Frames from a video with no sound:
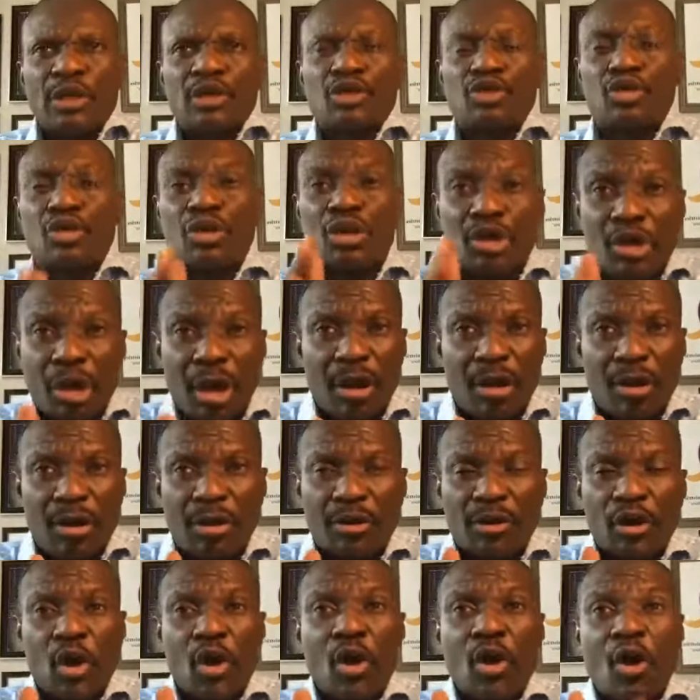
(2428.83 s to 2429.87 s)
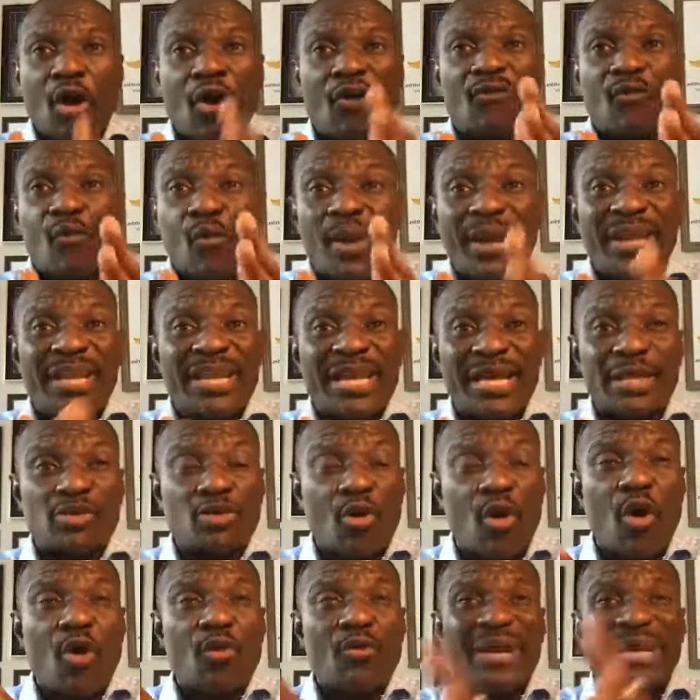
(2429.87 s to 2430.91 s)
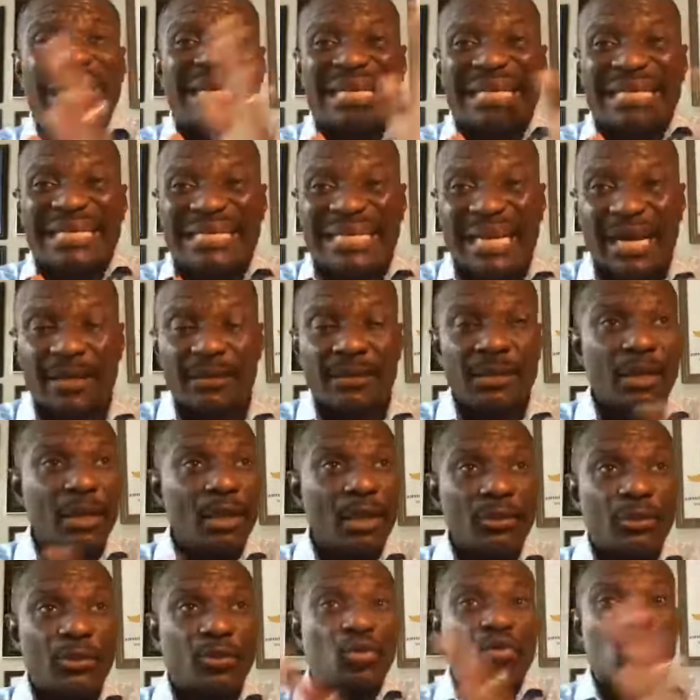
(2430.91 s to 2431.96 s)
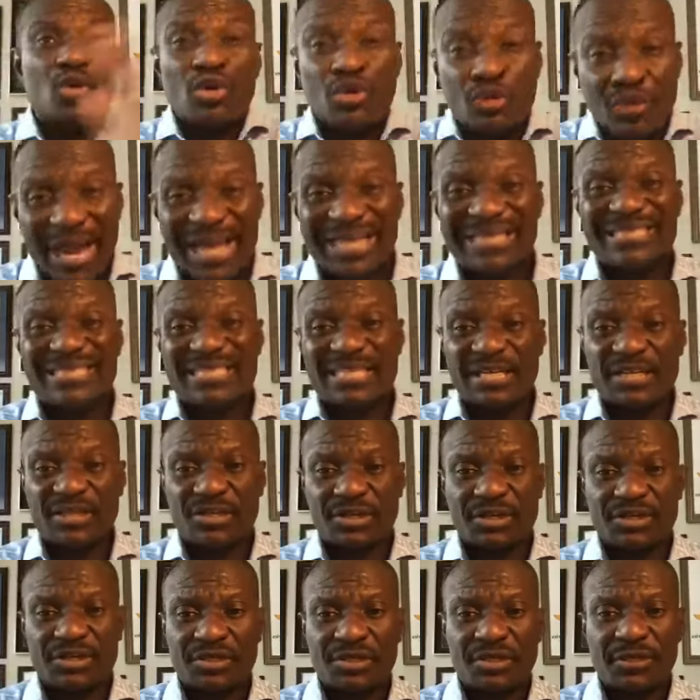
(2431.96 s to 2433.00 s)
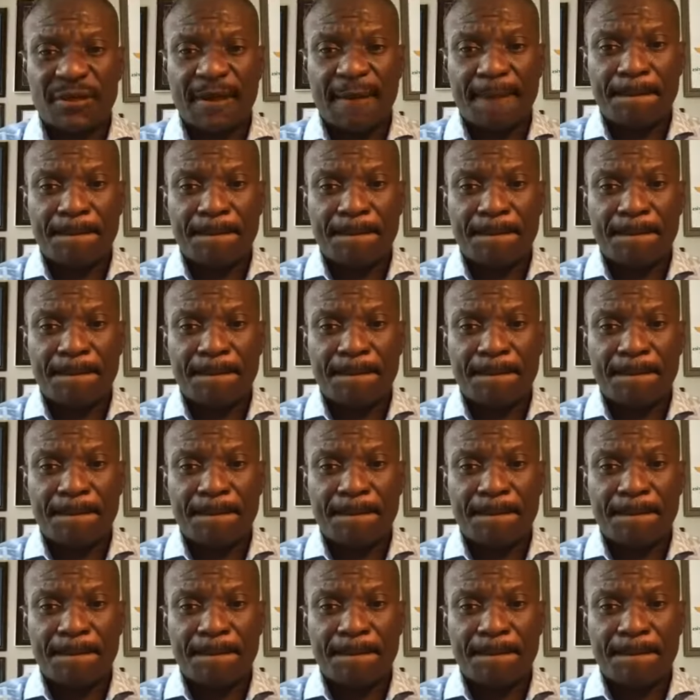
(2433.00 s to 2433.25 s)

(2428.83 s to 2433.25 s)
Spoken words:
to God of what he has already done through Christ Jesus.